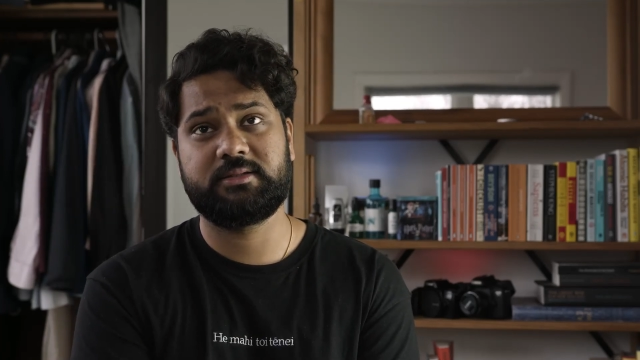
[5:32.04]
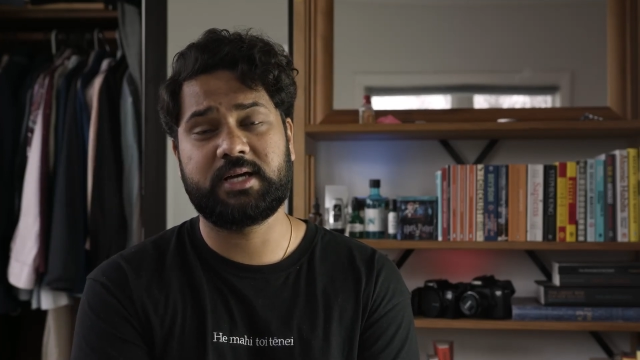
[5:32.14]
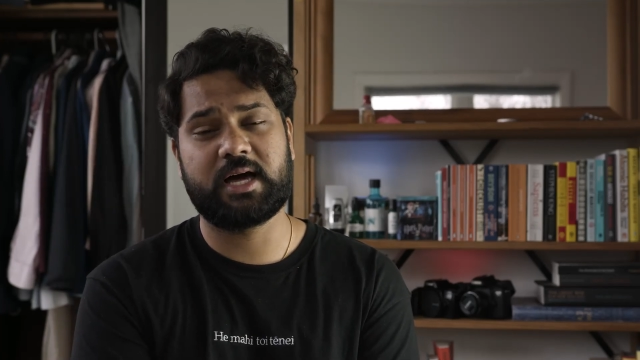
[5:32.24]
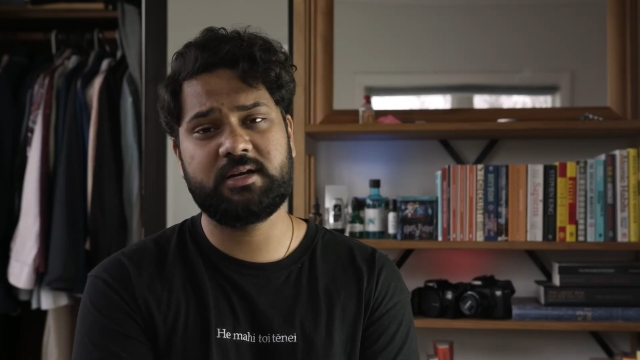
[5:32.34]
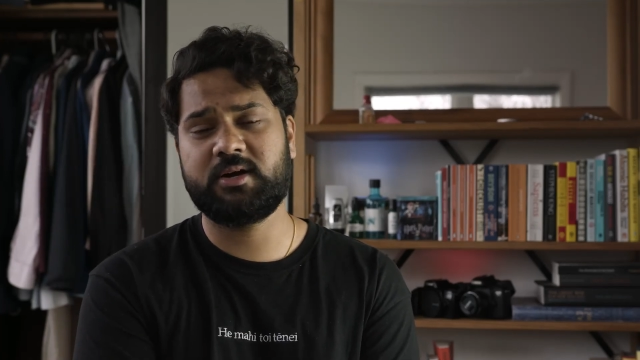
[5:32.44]

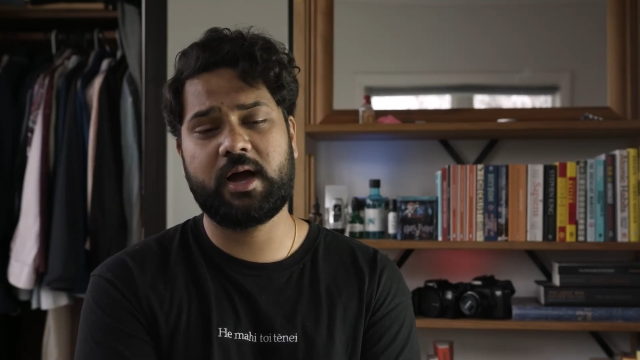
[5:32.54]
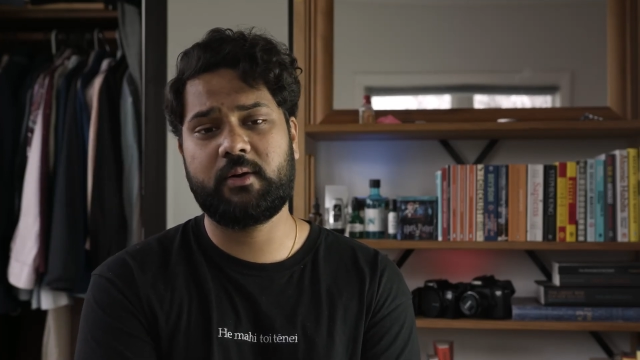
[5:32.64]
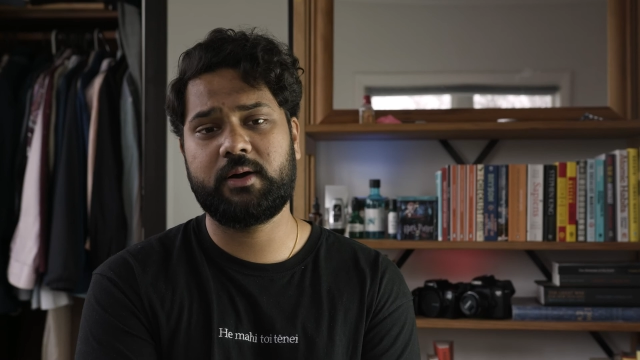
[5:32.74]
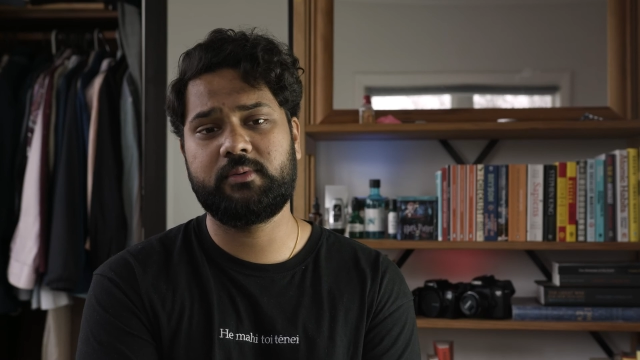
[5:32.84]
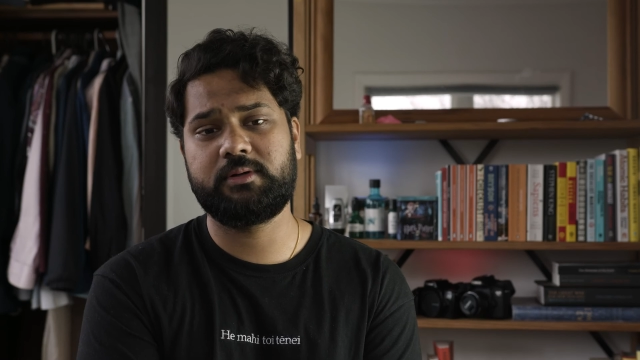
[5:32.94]
I don't know how
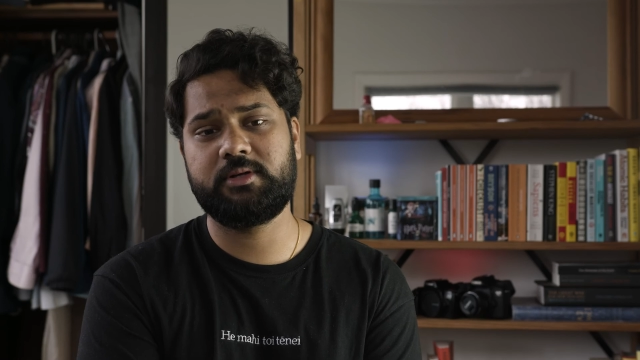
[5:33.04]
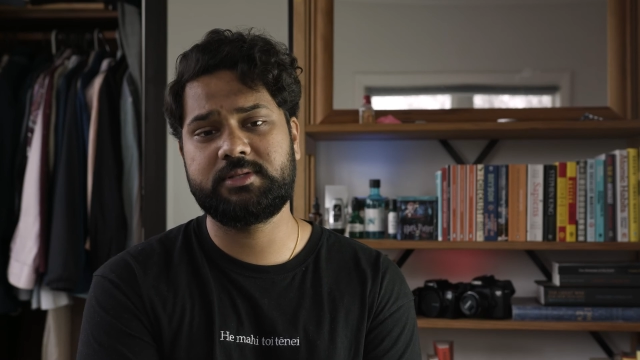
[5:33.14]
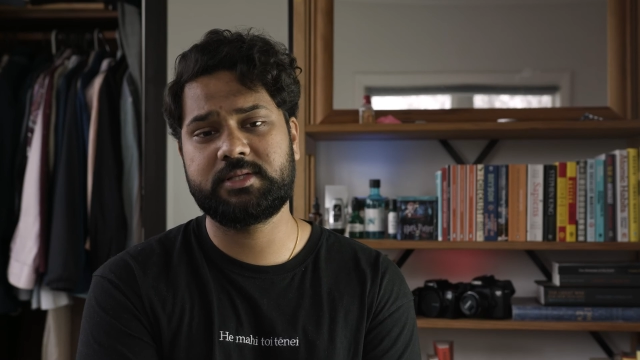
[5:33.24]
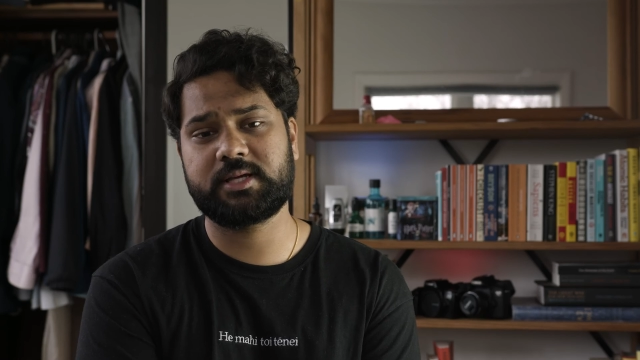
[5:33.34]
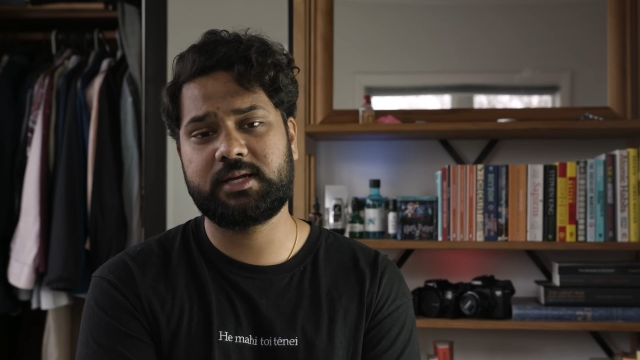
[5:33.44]
I would use
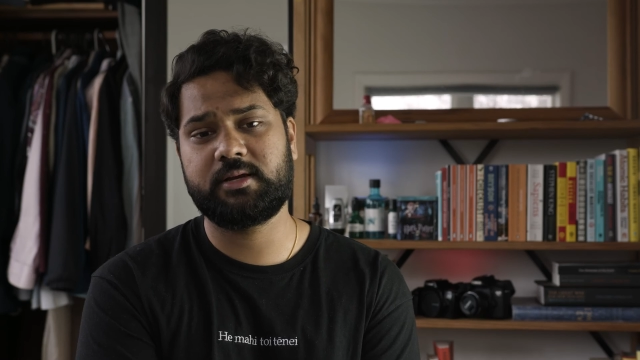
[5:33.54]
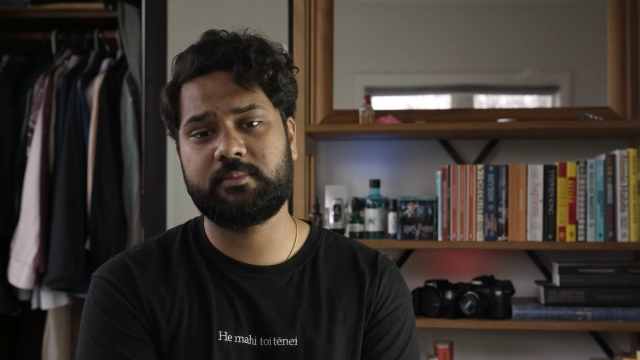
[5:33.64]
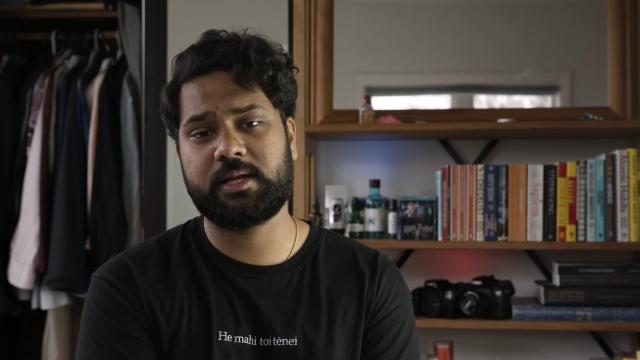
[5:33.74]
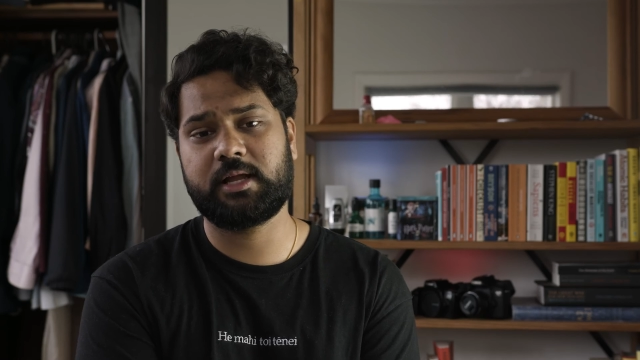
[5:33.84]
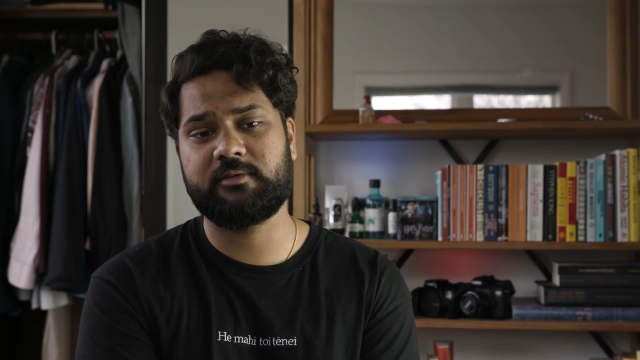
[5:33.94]
this idea in
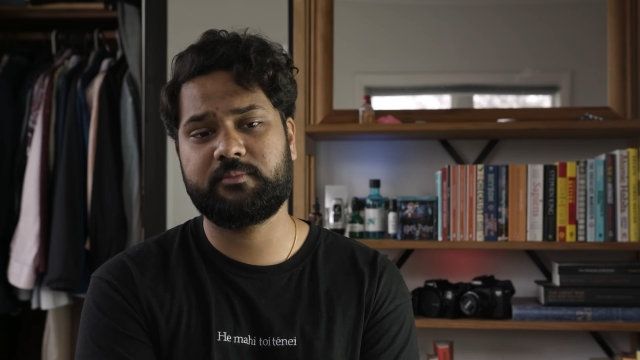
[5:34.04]
my life,